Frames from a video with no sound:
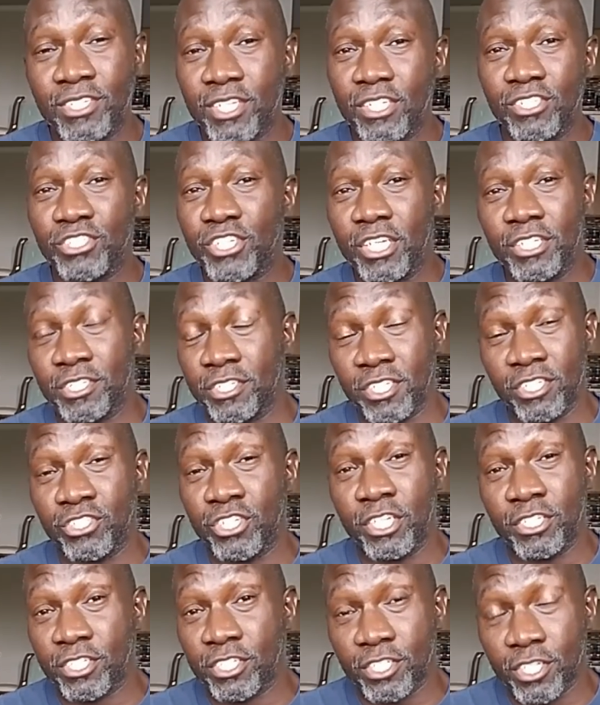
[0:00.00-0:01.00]
It's in
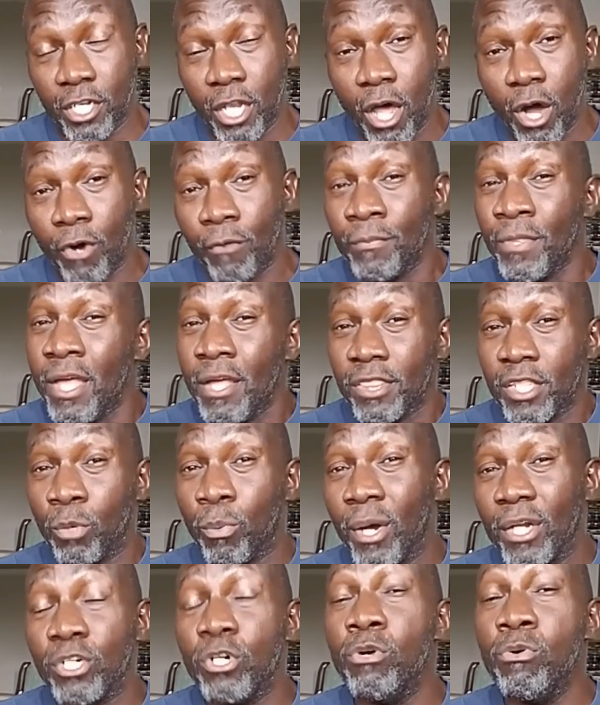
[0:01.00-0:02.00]
Jesus and Jesus alone,
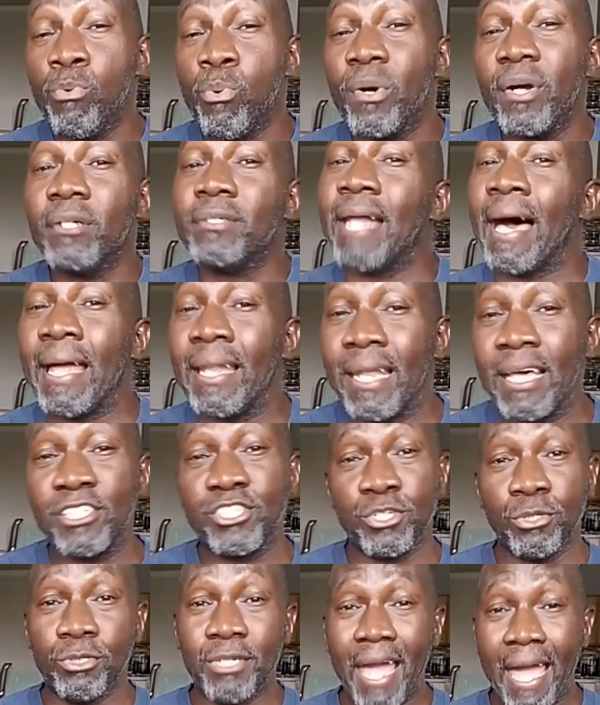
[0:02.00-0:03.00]
the one who will
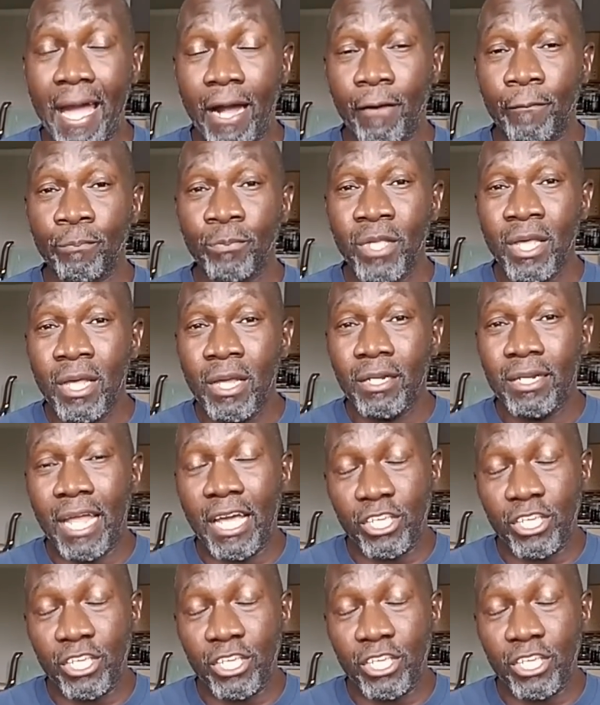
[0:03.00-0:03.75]
not let you down.